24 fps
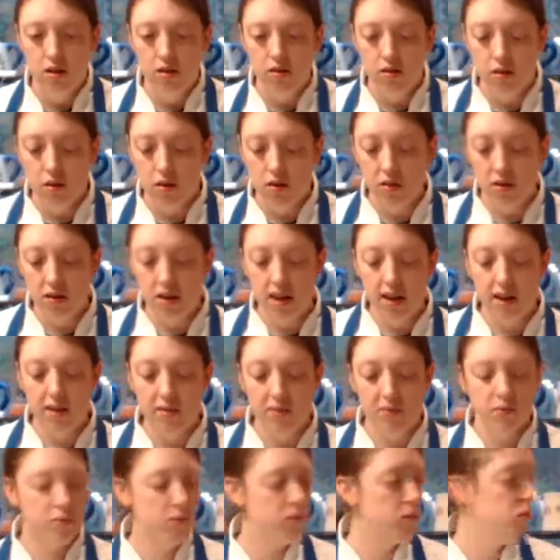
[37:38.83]
Oh yeah.
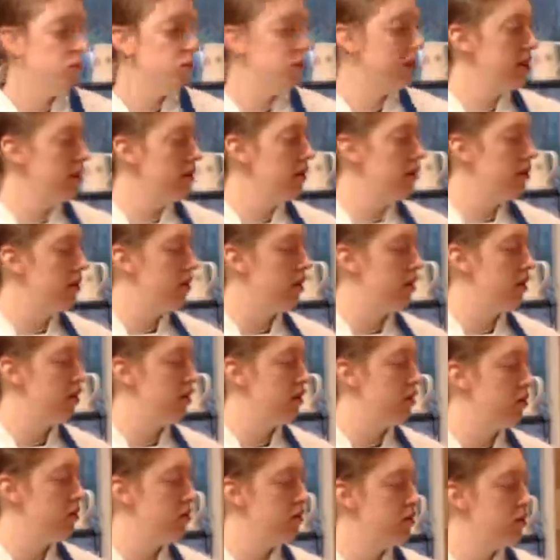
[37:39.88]
We, uh,
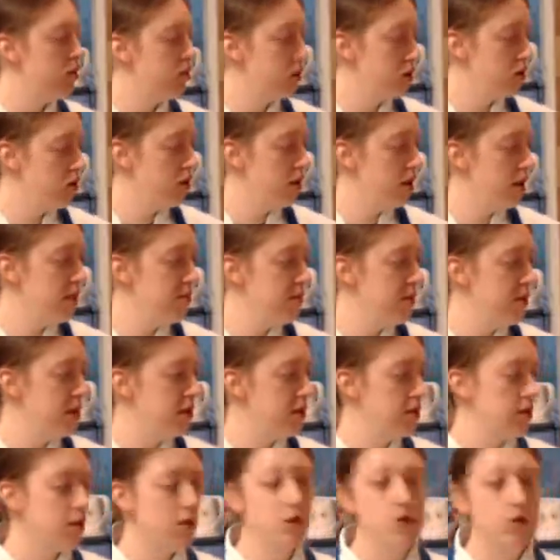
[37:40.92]
you, you could add meat
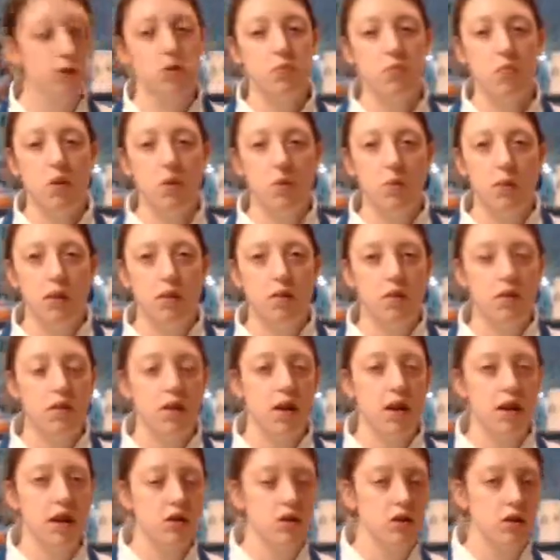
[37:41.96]
to those, but we are
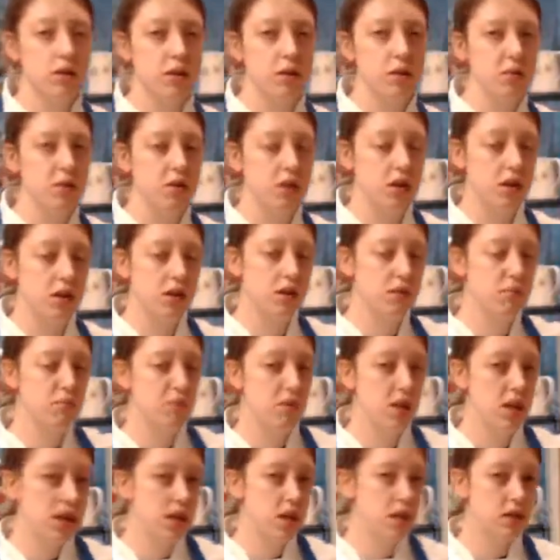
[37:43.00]
actually putting a
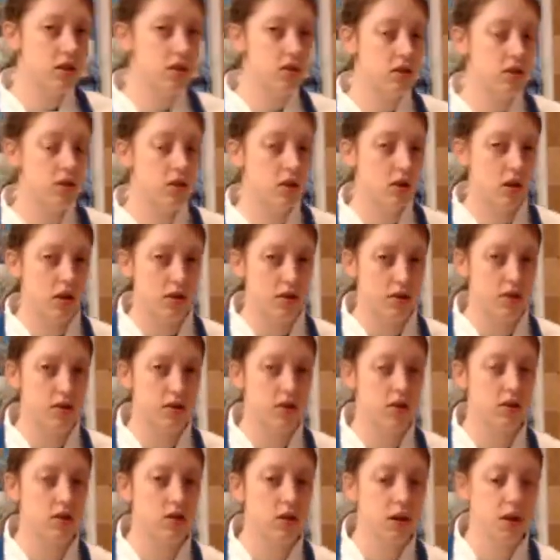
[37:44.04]
meat sauce
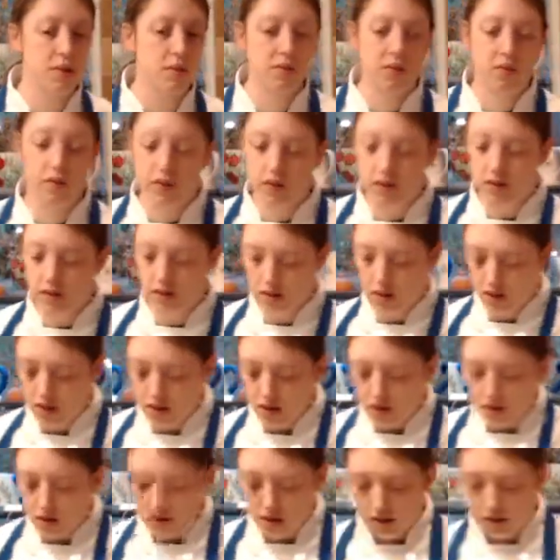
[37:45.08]
on top of it. Mm
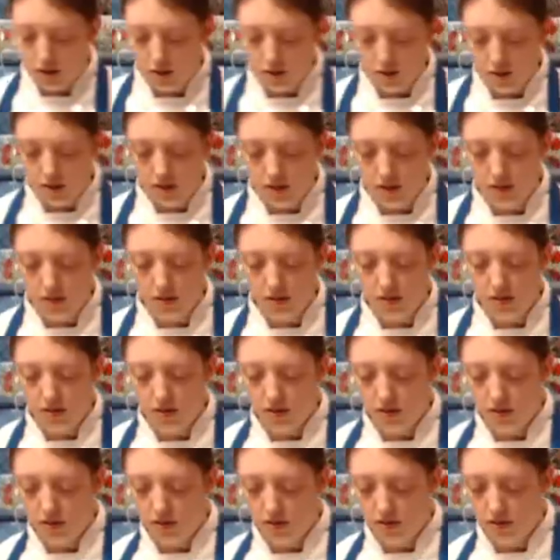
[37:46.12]
-hmm. So it's a
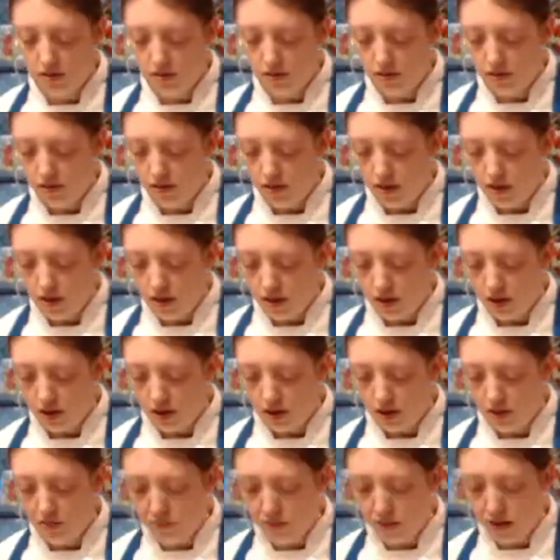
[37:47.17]

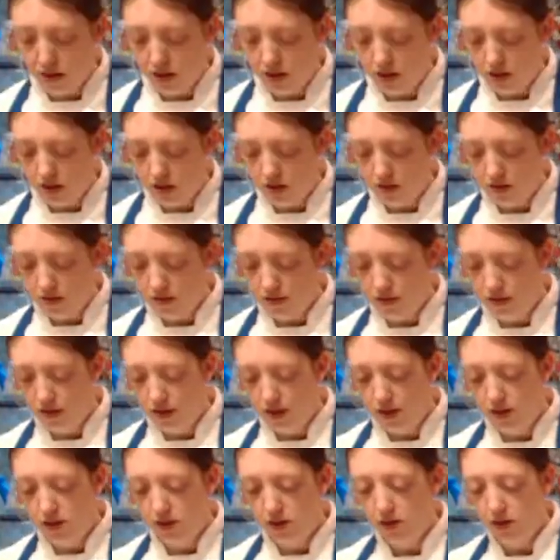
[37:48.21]
little bit
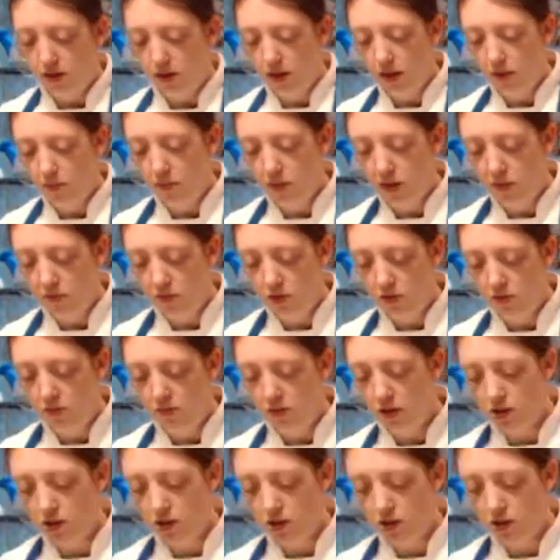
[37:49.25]
unnecessary, and I piped too much